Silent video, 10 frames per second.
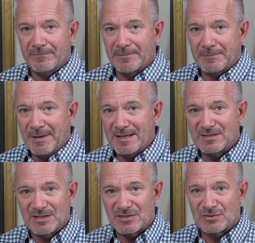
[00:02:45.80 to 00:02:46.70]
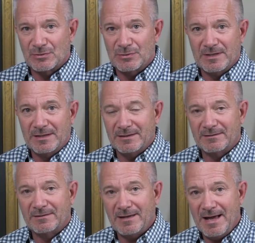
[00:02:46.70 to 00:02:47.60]
the basic student and
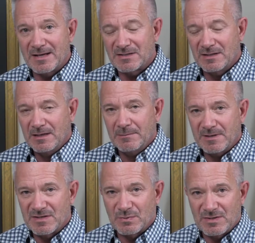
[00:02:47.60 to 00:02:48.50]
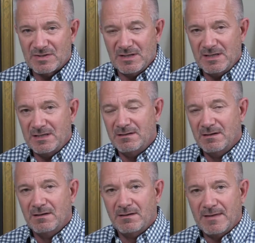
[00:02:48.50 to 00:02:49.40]
in class. But as we see,
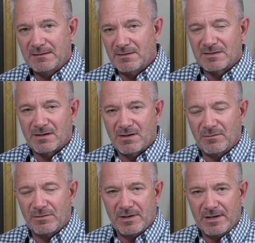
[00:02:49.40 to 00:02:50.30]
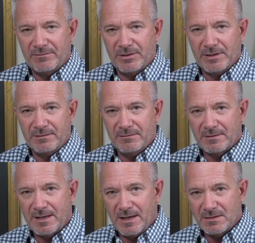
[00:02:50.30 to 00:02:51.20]
that doesn't cover every
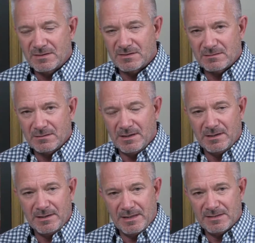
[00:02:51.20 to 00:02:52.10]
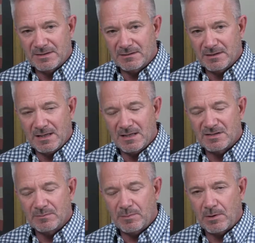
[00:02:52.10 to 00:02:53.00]
case, as in the
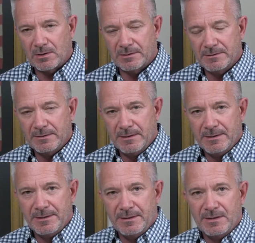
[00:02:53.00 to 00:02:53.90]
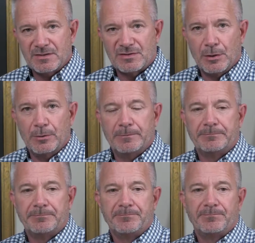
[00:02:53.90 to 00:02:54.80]
case in Parkland. So
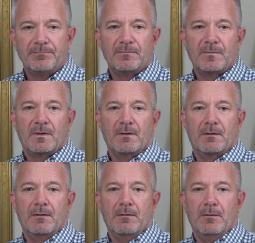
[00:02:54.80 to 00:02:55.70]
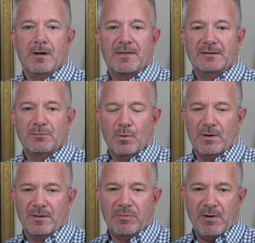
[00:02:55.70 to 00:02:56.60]
I think
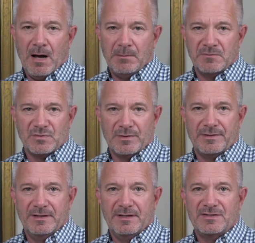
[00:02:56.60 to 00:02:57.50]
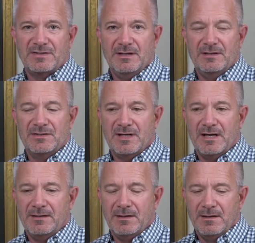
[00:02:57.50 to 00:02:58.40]
one of the problems with this is
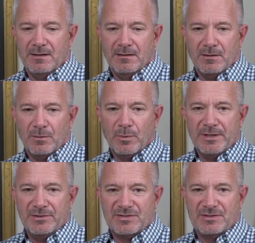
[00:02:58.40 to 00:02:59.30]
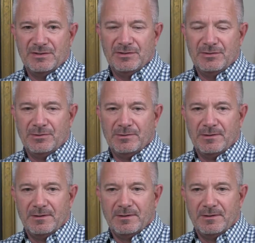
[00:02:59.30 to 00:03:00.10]
that we are still